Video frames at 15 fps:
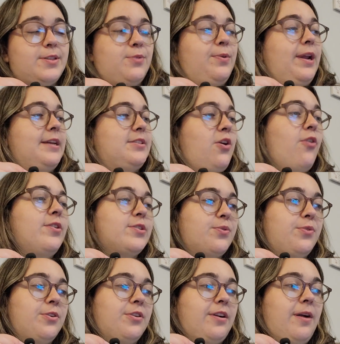So when I saw this
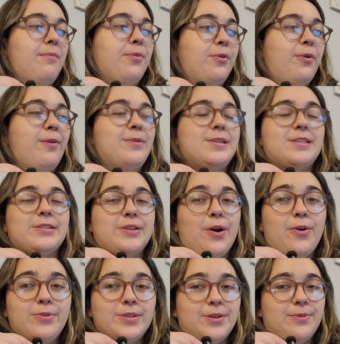order come through, I was
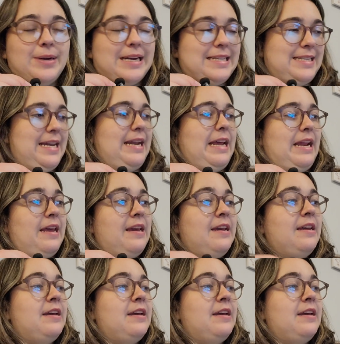so excited.